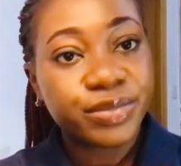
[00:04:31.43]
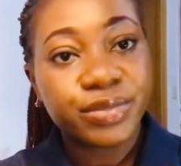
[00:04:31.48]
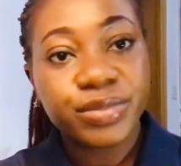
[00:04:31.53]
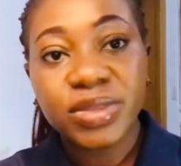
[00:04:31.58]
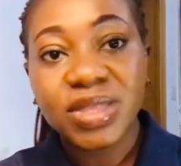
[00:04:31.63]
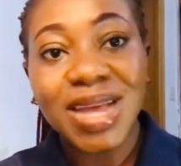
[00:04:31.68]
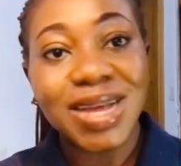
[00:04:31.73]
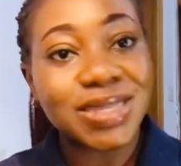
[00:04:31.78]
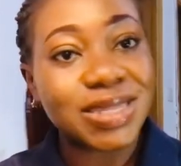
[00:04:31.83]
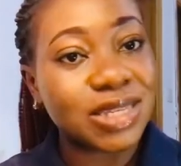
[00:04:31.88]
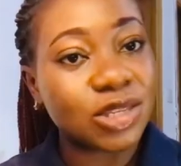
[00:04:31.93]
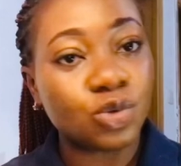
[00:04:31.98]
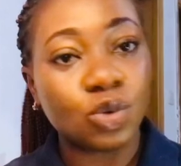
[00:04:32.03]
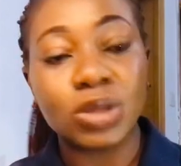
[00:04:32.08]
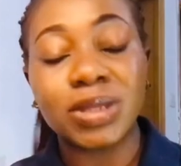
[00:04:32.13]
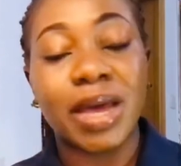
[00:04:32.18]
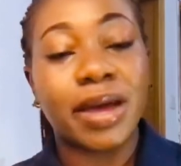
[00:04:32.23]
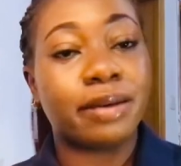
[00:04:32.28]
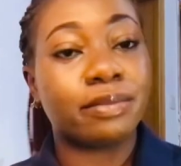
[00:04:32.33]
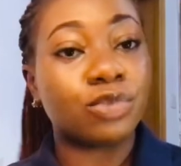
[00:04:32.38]
that is
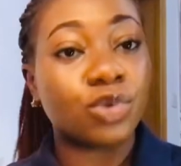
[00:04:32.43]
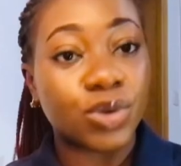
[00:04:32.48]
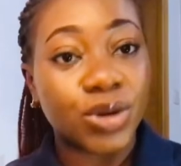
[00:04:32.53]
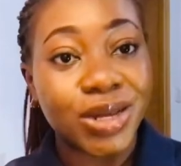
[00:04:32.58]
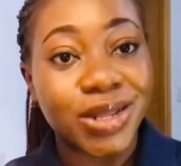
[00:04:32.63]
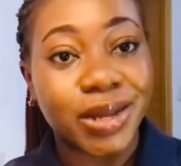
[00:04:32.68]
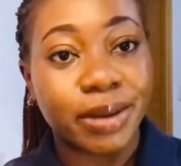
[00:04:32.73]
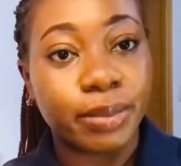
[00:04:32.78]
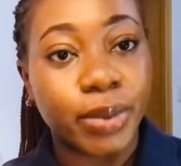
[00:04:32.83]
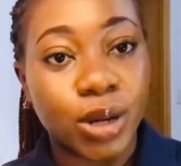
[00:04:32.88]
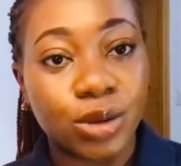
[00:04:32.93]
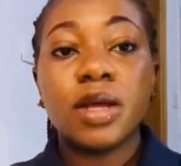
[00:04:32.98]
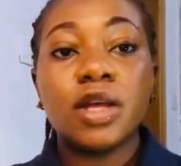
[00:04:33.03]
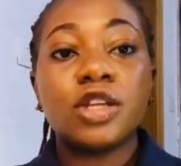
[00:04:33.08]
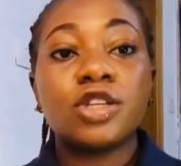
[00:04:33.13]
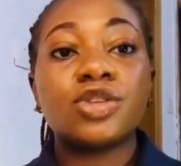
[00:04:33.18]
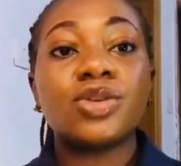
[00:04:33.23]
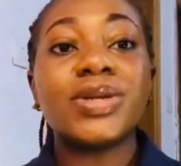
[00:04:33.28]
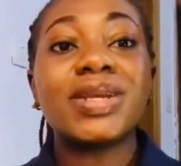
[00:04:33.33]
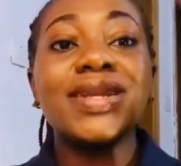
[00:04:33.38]
what I am talking about.
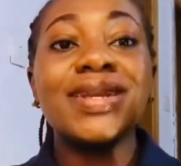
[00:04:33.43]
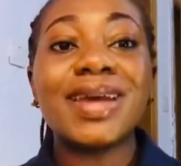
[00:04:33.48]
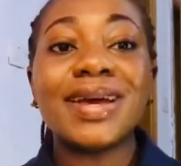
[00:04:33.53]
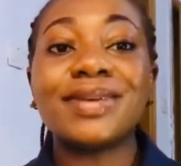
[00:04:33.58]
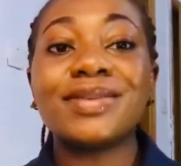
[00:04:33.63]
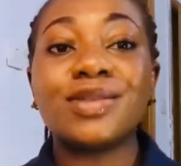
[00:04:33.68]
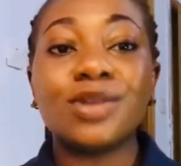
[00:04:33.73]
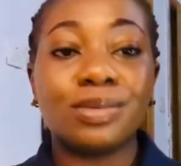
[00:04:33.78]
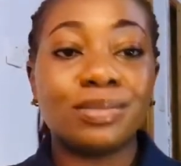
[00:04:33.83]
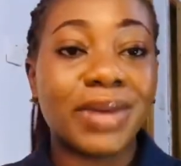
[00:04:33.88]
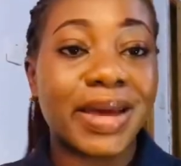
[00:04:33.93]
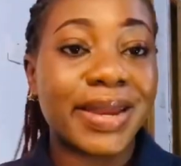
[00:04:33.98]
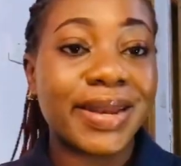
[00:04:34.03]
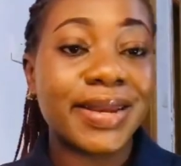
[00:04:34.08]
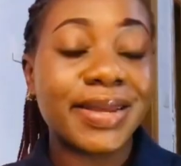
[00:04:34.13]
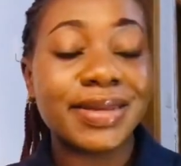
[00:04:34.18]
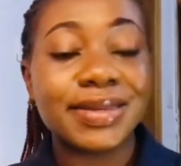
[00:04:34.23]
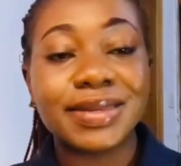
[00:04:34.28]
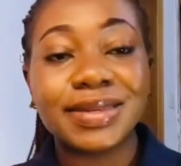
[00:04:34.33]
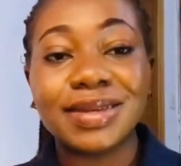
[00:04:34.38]
So the next on my
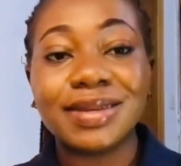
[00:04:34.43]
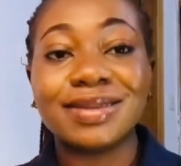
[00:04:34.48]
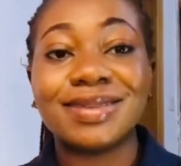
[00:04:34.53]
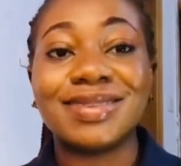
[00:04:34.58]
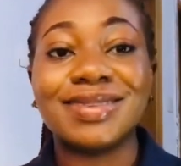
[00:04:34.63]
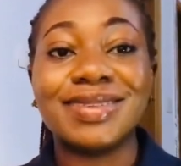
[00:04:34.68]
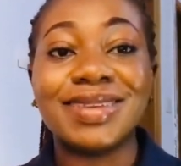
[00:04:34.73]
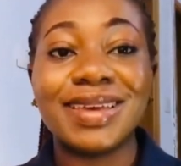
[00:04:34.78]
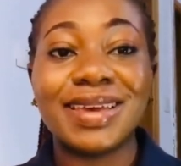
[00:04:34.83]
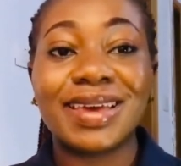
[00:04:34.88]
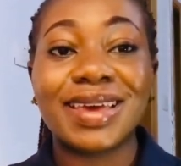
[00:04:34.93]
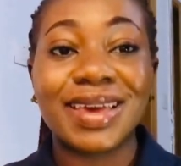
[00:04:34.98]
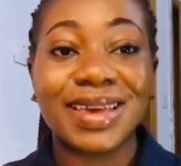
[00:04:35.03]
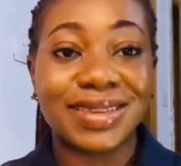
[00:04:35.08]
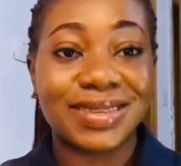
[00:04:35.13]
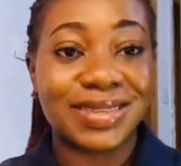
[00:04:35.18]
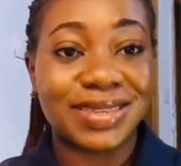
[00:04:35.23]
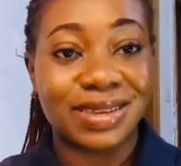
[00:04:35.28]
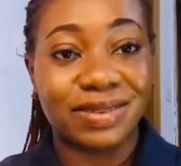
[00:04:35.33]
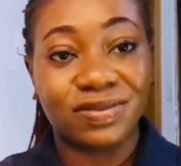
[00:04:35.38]
list is daycare
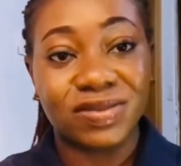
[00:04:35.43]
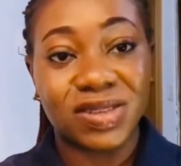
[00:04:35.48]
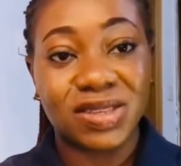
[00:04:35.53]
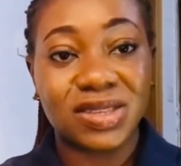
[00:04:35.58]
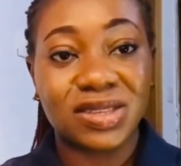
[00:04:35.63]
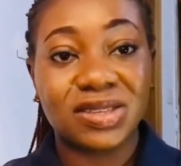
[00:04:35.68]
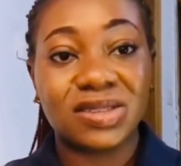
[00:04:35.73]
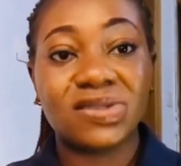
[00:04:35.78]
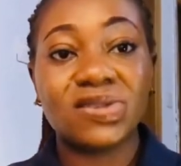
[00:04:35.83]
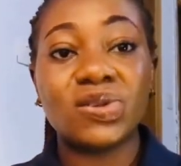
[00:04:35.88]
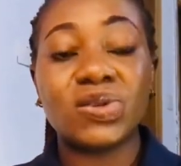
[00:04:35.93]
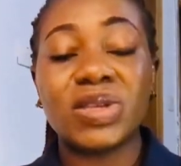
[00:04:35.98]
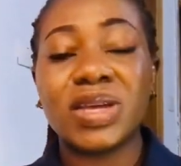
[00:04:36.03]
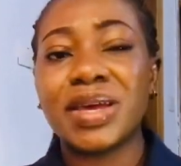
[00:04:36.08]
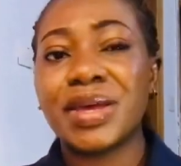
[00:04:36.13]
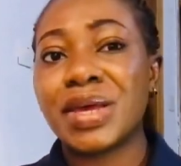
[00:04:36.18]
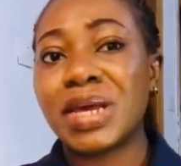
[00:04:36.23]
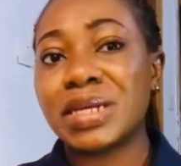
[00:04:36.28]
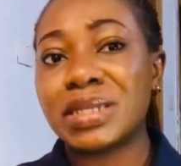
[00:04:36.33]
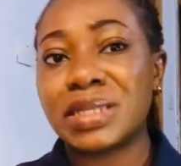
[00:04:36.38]
service. So daycare